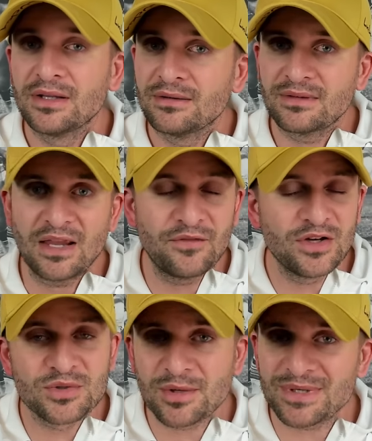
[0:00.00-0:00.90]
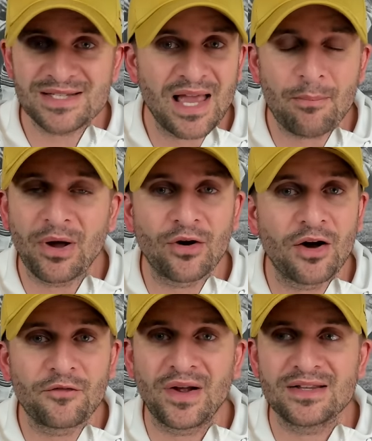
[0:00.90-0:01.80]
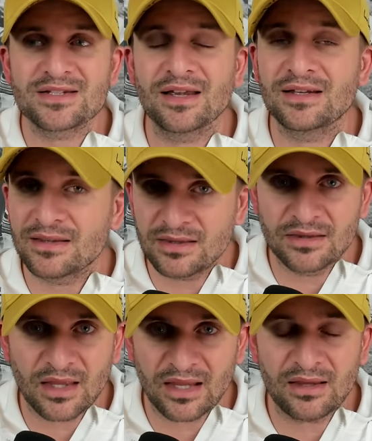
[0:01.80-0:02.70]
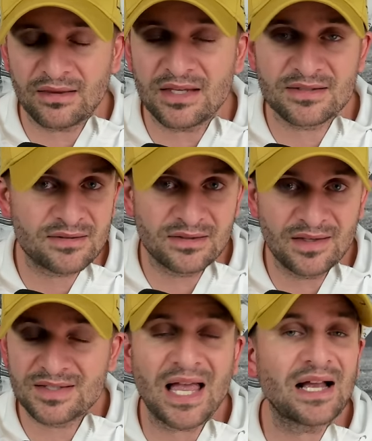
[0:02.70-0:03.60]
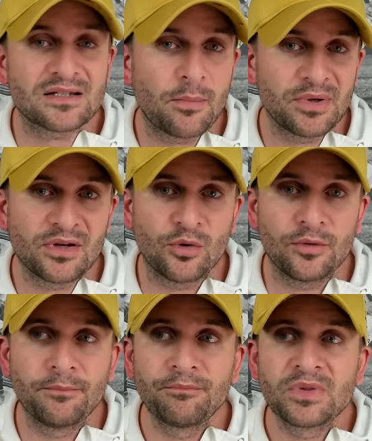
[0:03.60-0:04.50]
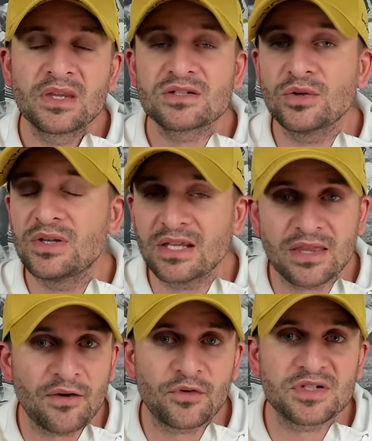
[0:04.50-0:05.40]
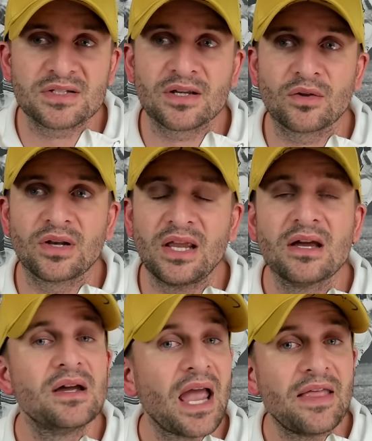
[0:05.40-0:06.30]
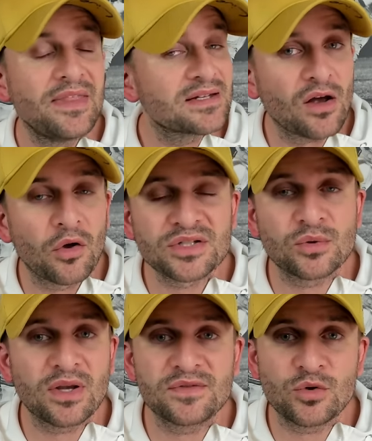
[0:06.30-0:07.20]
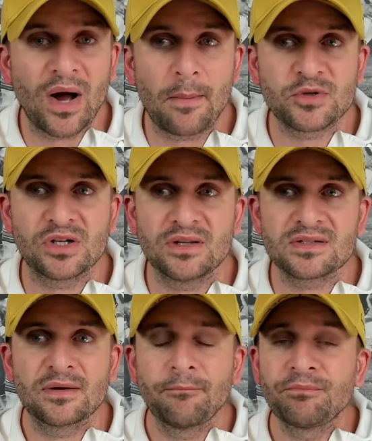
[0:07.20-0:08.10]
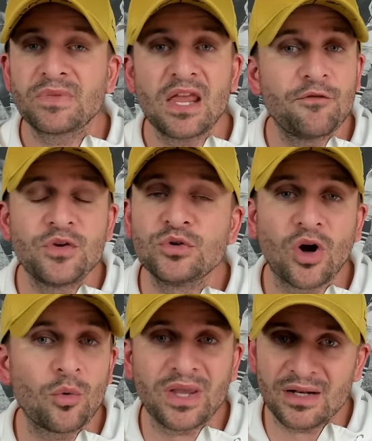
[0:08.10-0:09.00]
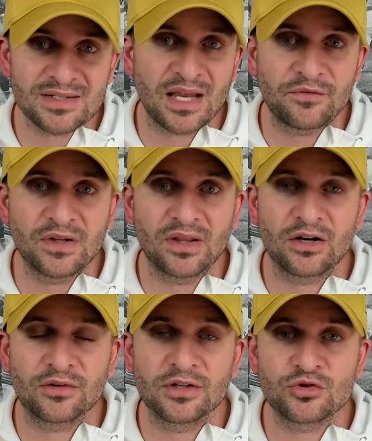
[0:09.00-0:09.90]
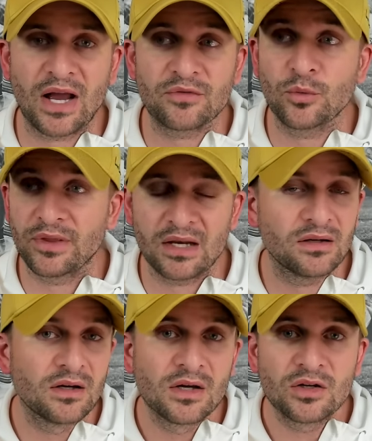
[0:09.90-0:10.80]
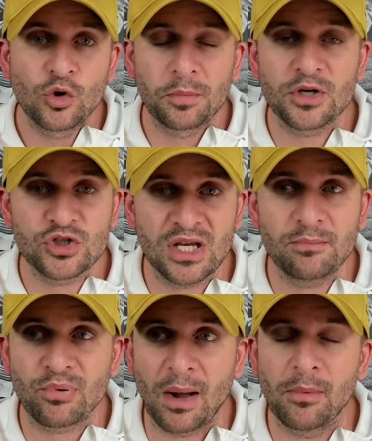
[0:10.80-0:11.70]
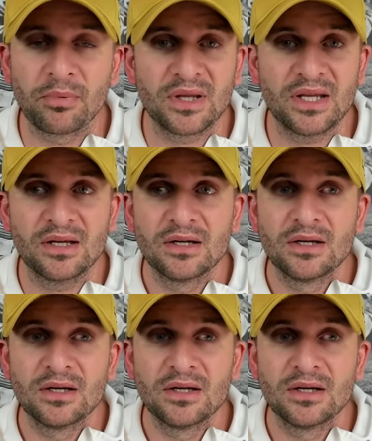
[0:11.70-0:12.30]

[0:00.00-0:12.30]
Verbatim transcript: They even used him a snap on offense. Like he's that type of dude. So you get that versatility, and this also gives you options. If you don't get a safety later in the draft, well then Cooper DeJean probably